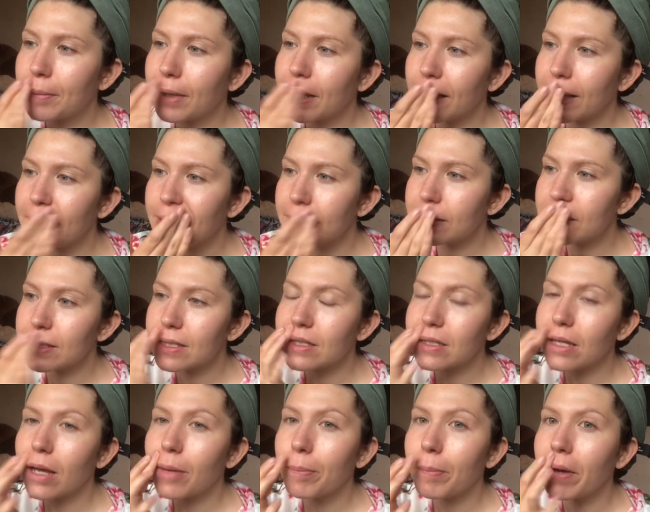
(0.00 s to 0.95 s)
And
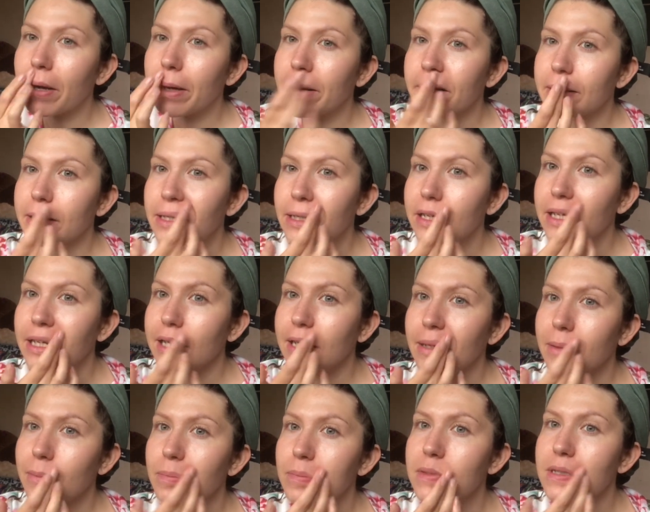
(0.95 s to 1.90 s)
just up on the
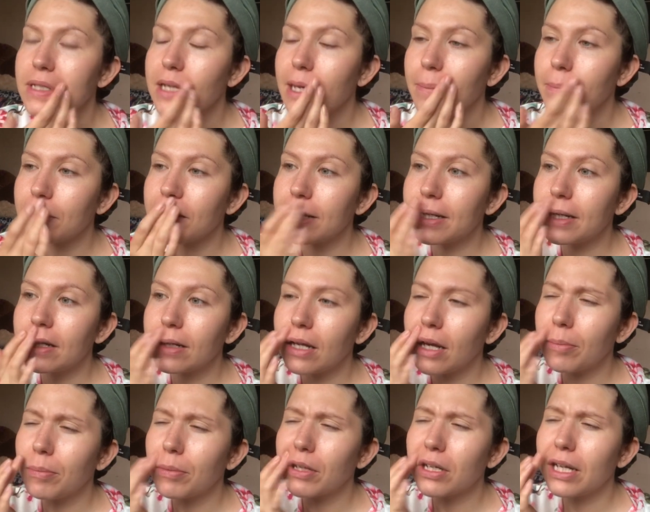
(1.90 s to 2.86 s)
lips, upper
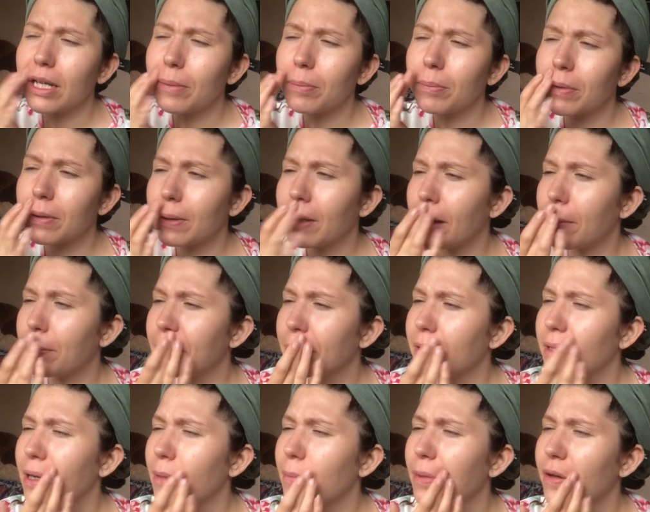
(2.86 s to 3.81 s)
lip,
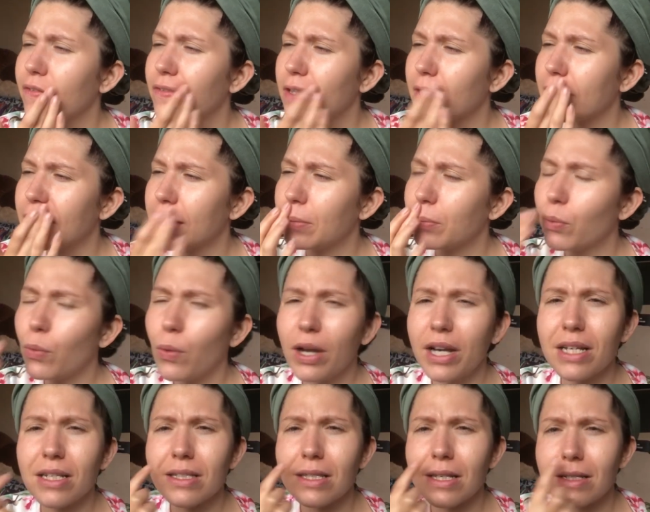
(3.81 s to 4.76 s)
above the lip.
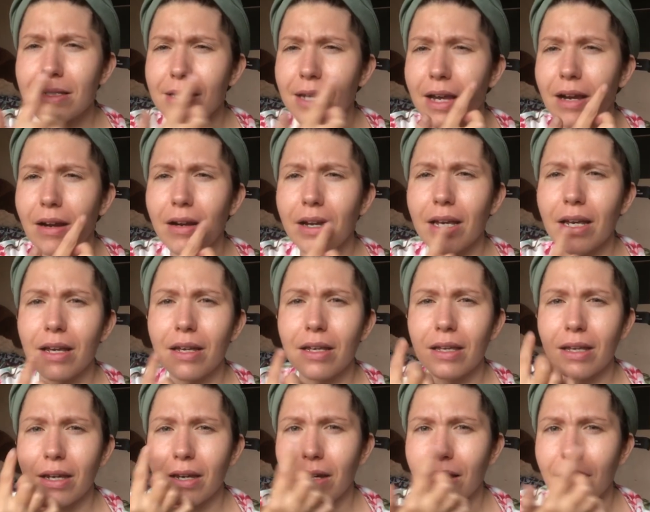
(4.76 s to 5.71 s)
What is this area
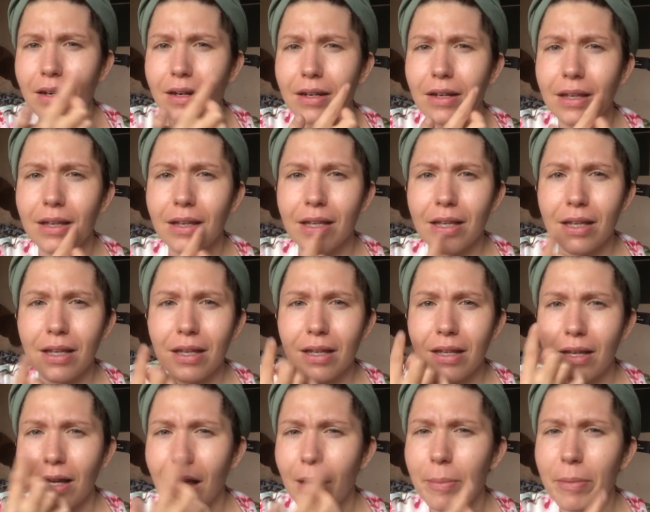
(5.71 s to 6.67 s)
here?
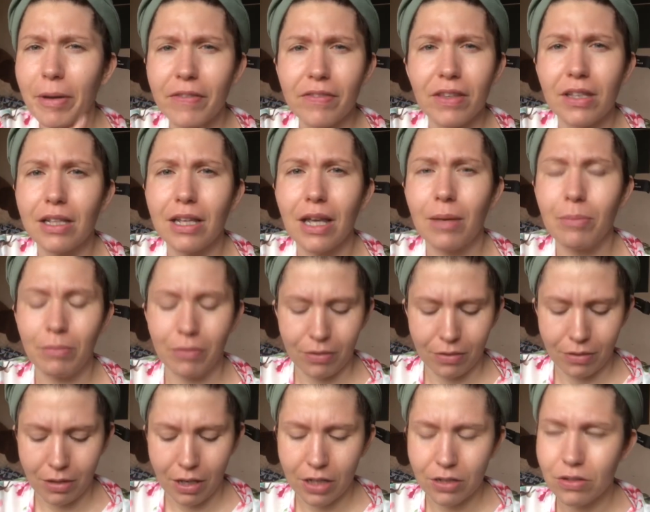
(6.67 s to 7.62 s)
Above the lip.
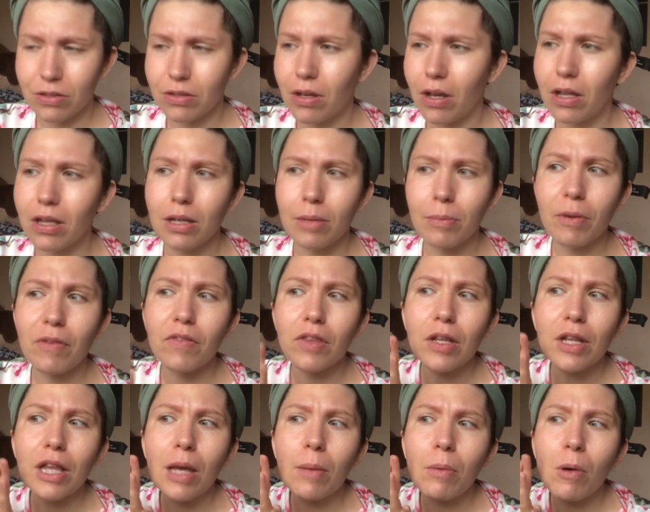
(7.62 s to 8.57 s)
I just call it above
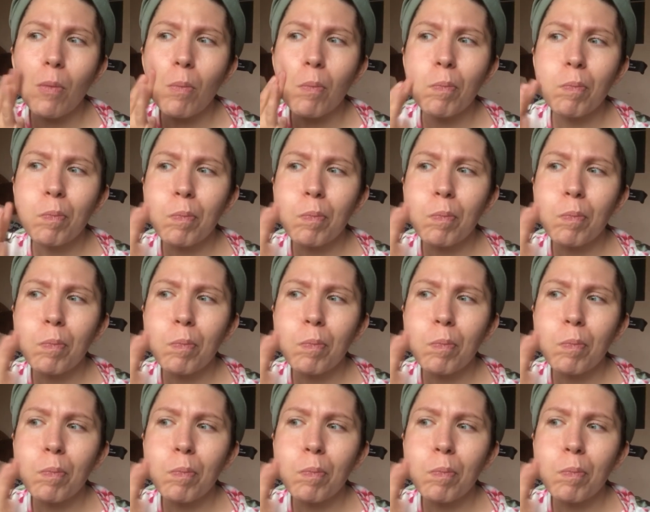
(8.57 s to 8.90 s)
the lip.